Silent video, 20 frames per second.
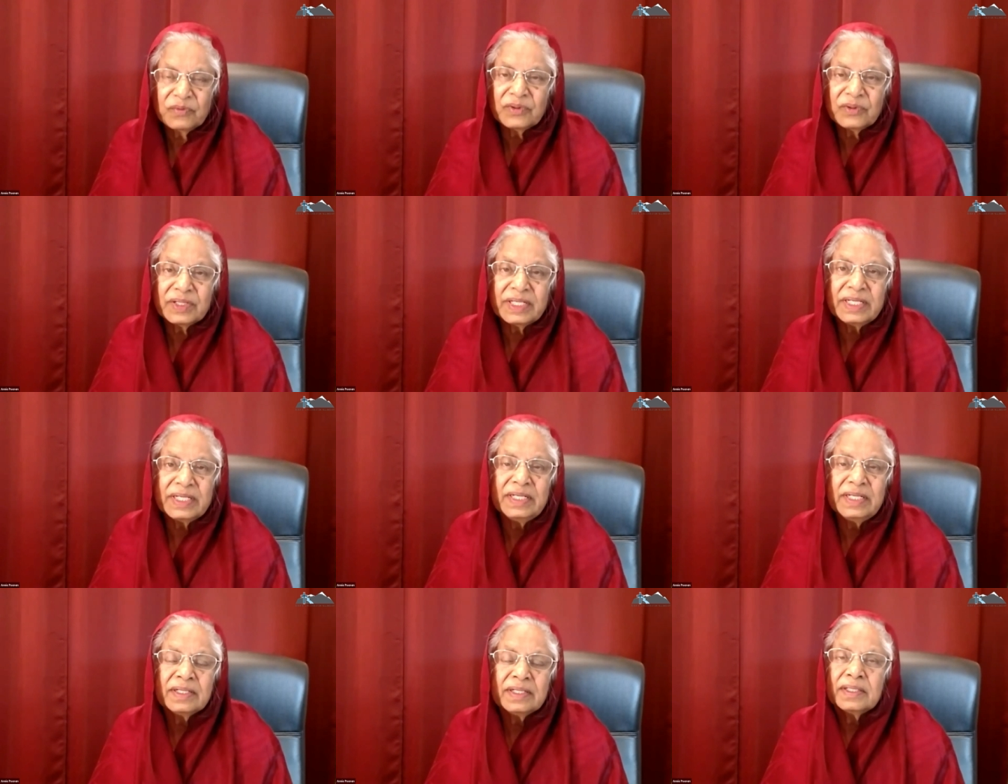To
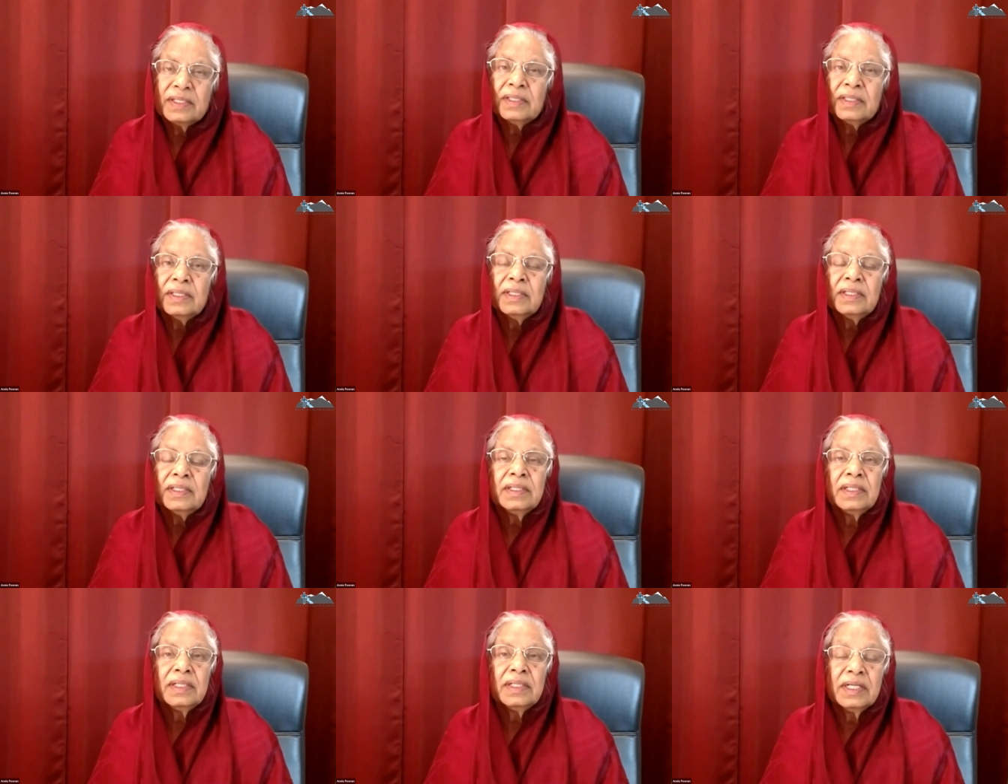read
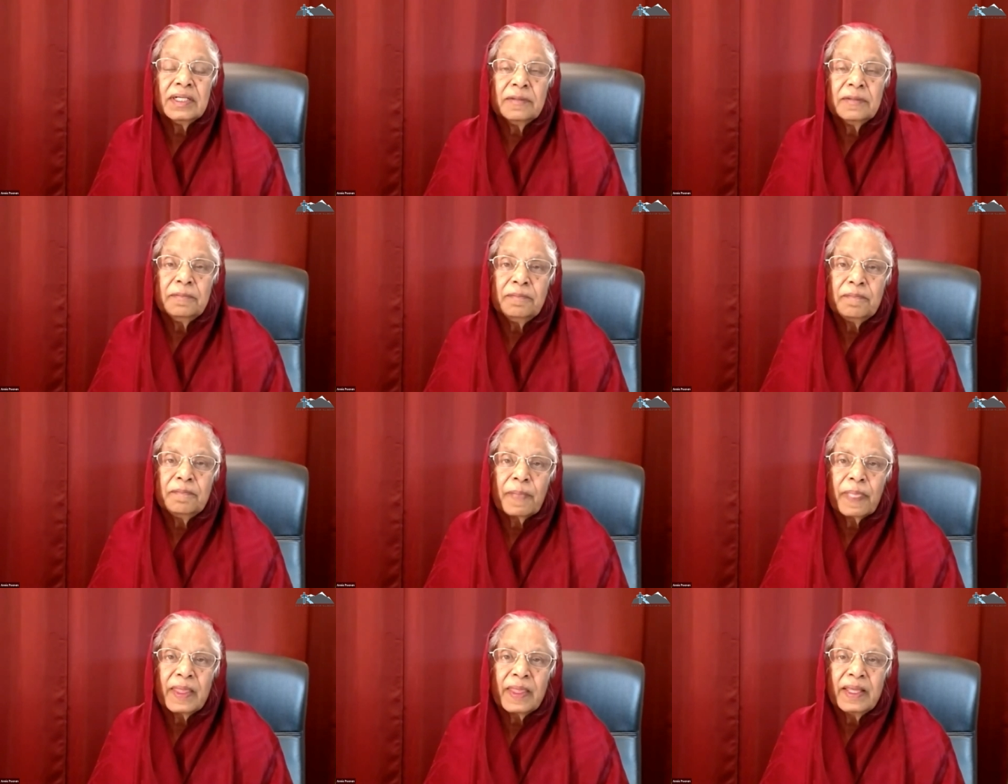
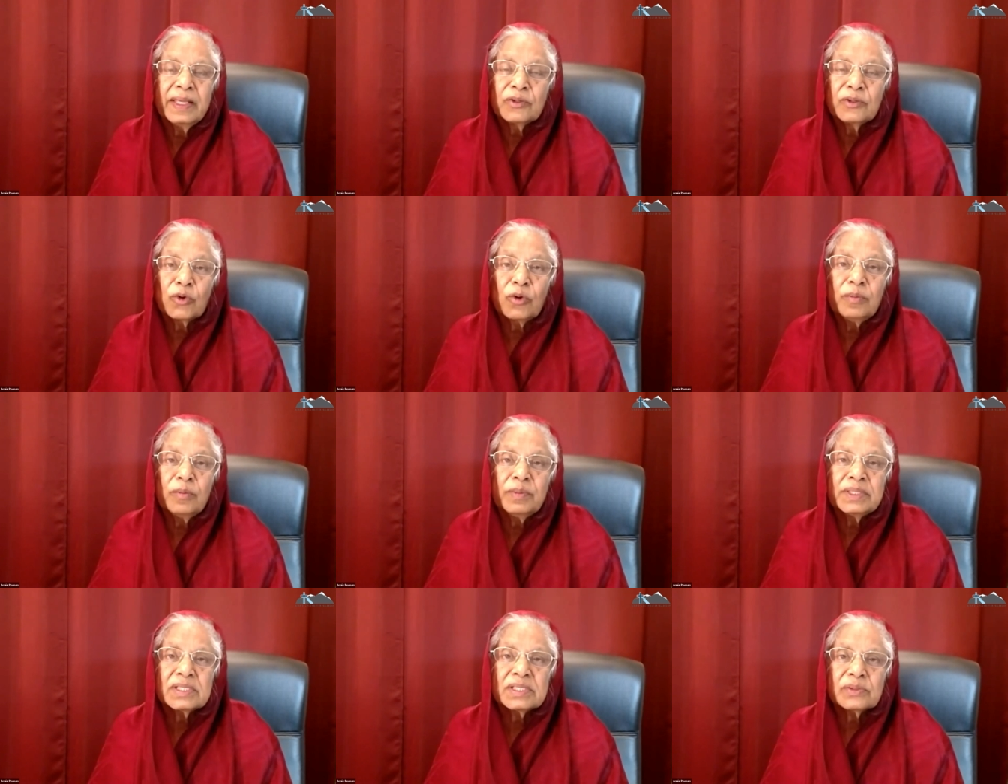um, in
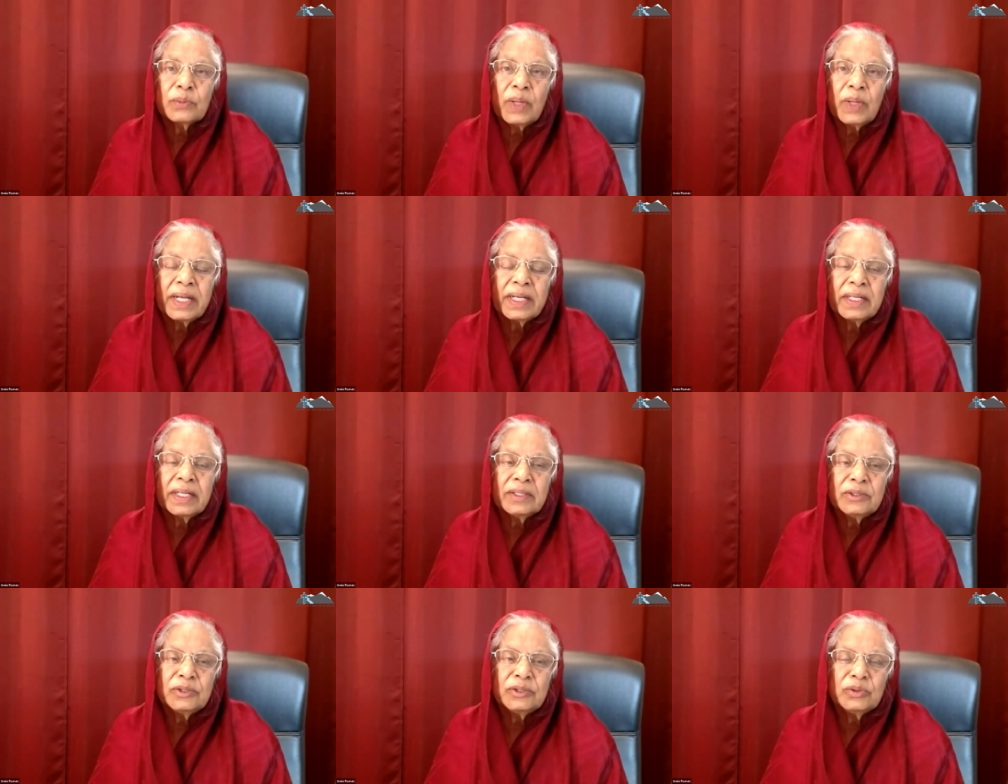Romans
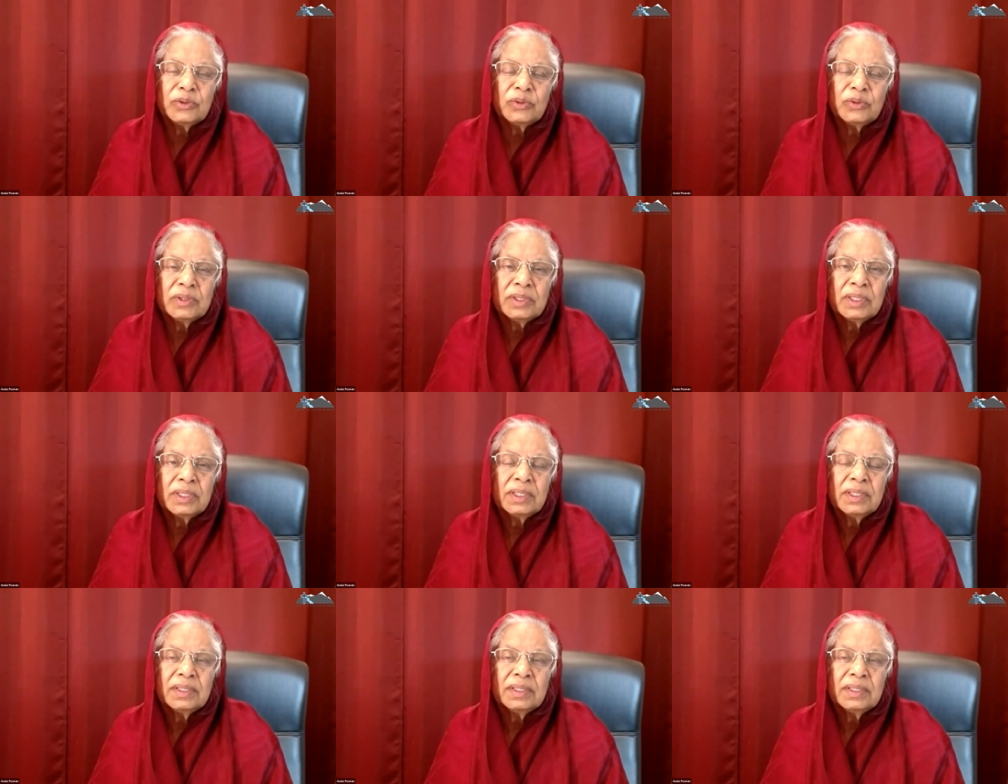1 and 2,